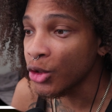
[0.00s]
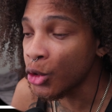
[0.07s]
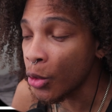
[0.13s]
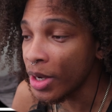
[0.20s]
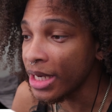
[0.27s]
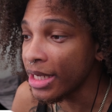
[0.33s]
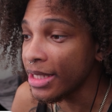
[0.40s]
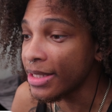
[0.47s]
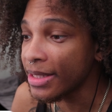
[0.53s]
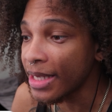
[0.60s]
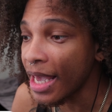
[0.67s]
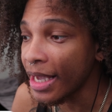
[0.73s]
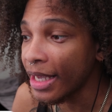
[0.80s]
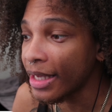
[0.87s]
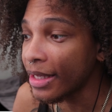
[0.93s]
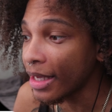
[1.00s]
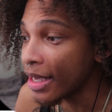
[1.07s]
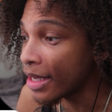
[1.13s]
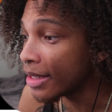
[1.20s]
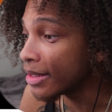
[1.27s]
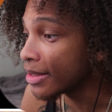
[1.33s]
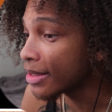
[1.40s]
20
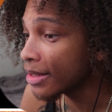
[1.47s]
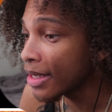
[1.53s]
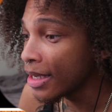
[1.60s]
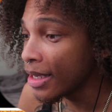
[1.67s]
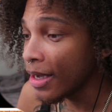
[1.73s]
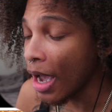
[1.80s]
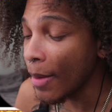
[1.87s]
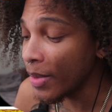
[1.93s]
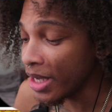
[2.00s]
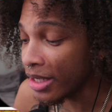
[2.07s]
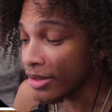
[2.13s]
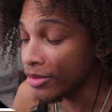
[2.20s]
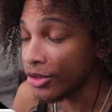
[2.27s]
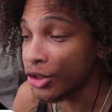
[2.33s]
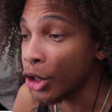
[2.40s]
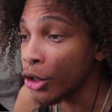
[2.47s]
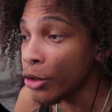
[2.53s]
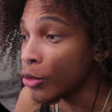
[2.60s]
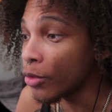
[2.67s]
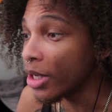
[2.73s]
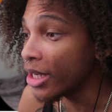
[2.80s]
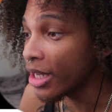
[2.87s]
seconds. I mean,
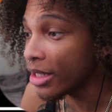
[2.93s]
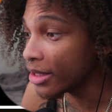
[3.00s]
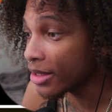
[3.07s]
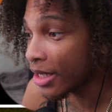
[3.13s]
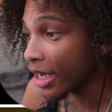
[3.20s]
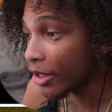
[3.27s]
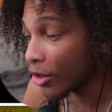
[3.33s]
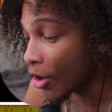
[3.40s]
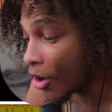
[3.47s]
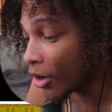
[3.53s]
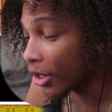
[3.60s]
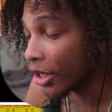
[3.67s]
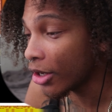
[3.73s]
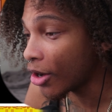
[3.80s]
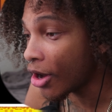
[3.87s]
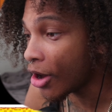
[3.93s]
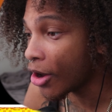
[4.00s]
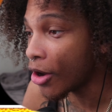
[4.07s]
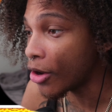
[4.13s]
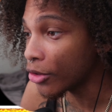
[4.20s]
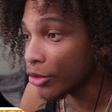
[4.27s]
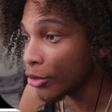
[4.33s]
two. It didn't take long at
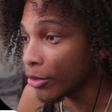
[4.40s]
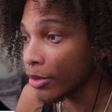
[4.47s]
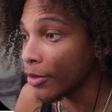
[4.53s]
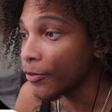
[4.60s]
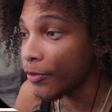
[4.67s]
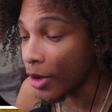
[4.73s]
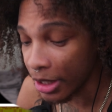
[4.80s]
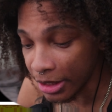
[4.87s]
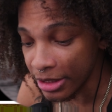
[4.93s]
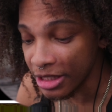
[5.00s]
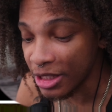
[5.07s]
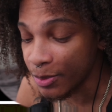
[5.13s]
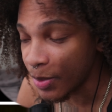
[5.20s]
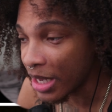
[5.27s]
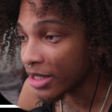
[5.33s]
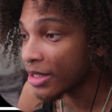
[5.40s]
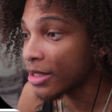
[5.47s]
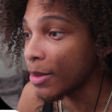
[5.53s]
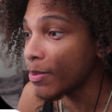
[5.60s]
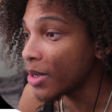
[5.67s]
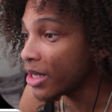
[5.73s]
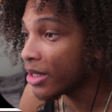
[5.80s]
all. You're a fucking
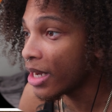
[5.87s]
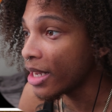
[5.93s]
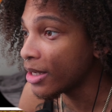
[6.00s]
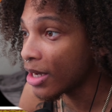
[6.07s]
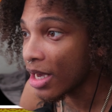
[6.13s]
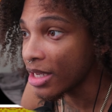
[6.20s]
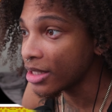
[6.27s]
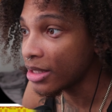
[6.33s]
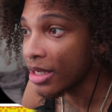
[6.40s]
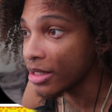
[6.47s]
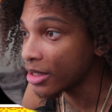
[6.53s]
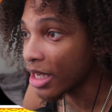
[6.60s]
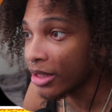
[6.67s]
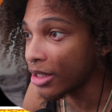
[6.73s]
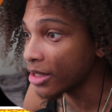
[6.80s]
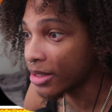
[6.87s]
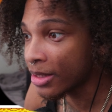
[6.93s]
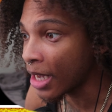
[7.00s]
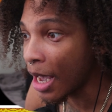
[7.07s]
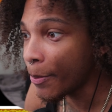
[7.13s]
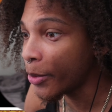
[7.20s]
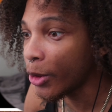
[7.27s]
specimen that does things at the
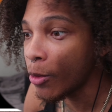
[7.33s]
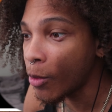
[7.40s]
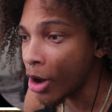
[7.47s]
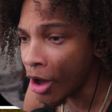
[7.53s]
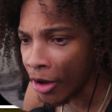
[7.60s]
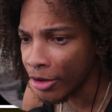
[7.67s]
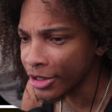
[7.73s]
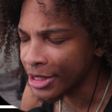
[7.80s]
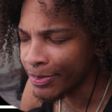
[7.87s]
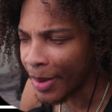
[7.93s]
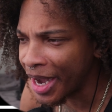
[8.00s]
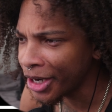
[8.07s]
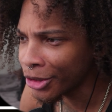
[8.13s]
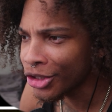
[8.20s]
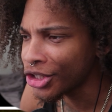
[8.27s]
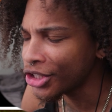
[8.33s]
top of the wall. Spider